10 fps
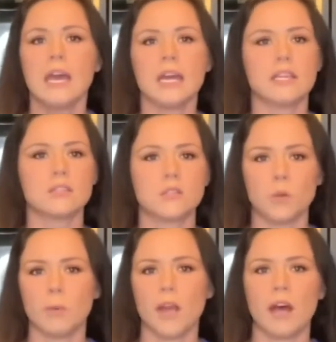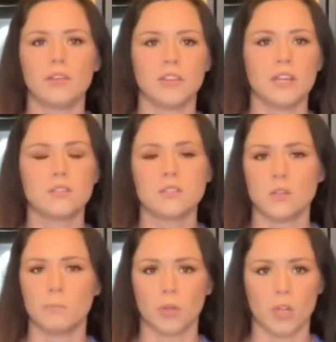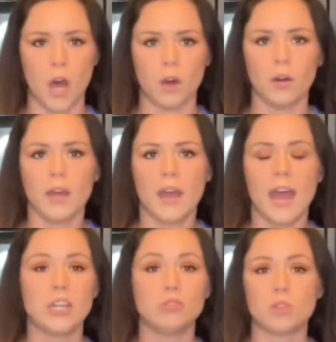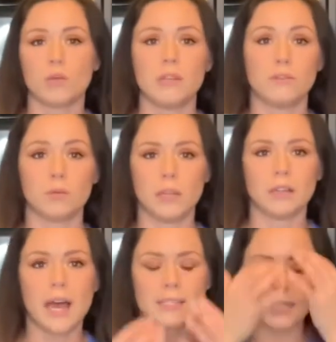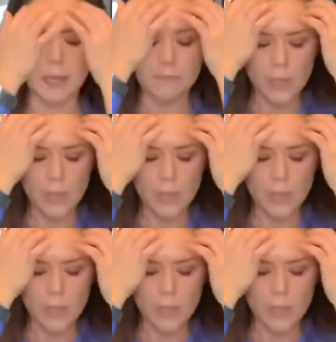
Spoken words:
is super healthy and super low, and you don't even realize it.